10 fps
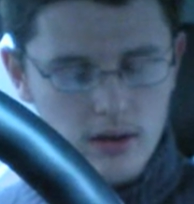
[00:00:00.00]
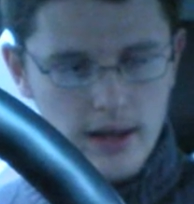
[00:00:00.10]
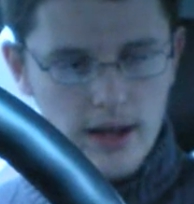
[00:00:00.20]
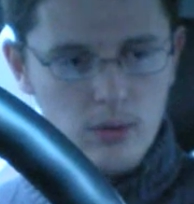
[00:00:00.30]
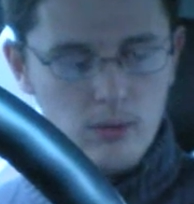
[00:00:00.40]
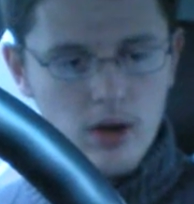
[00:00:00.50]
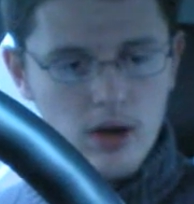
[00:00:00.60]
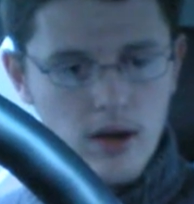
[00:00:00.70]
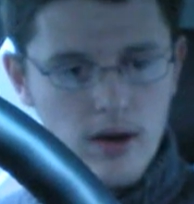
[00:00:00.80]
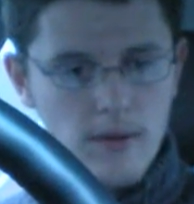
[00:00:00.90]
Now,
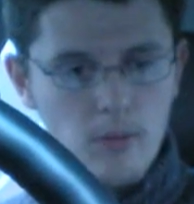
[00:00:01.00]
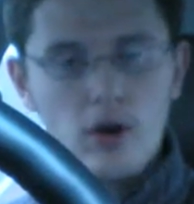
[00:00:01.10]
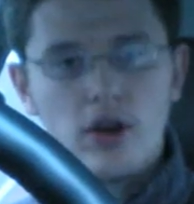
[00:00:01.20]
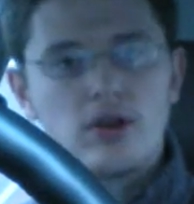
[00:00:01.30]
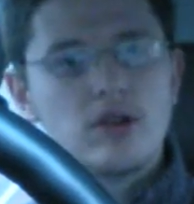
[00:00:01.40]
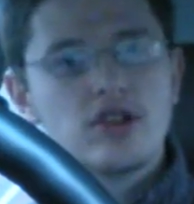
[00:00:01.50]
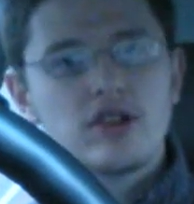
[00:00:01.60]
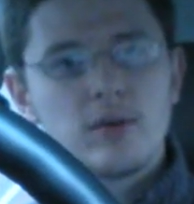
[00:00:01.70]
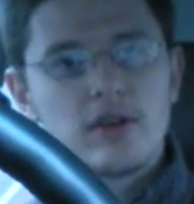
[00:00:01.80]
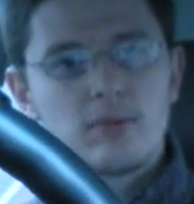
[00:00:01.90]
what I
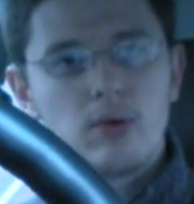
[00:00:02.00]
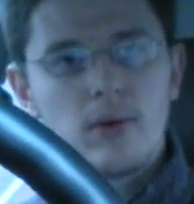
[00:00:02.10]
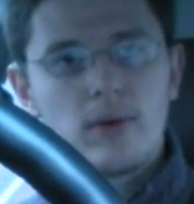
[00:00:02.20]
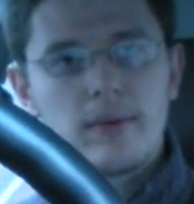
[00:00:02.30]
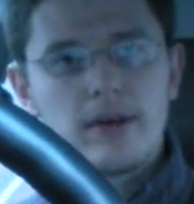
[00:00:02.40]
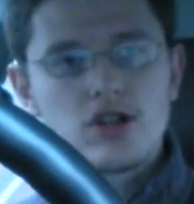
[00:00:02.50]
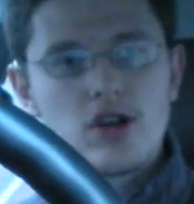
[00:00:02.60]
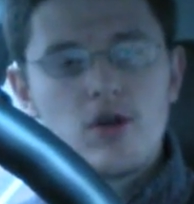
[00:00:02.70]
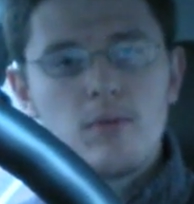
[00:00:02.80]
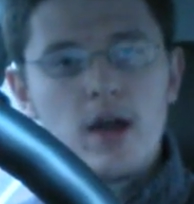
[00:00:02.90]
usually do at this point when I'm in a
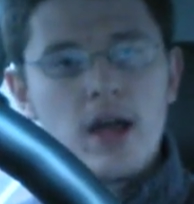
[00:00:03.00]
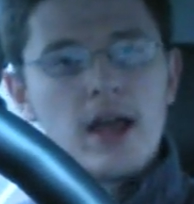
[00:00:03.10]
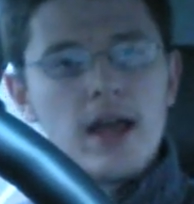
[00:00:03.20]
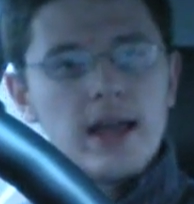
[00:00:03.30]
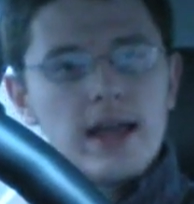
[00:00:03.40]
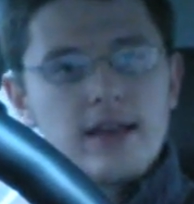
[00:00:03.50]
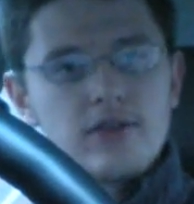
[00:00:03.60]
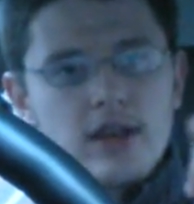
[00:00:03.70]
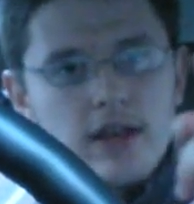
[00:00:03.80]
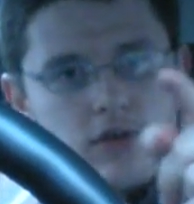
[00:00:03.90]
showroom
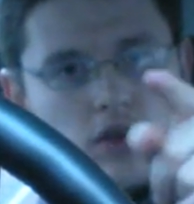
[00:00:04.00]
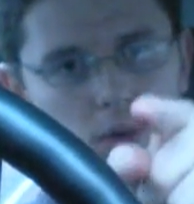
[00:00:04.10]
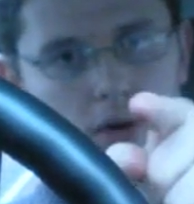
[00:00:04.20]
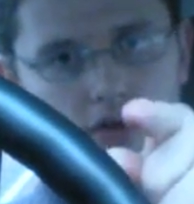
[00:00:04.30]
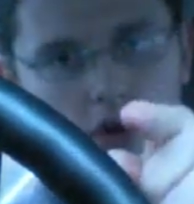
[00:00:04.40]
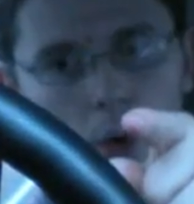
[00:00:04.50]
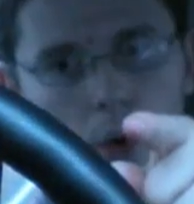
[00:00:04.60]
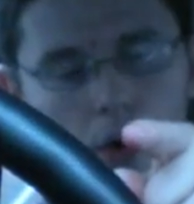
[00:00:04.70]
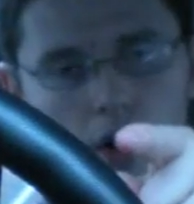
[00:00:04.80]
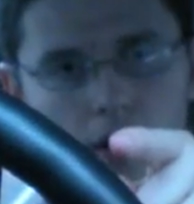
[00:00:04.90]
is give you a
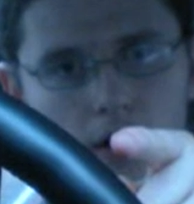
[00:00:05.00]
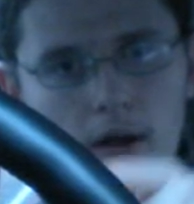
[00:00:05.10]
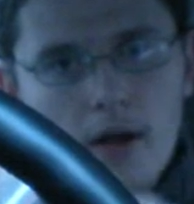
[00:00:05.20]
tour.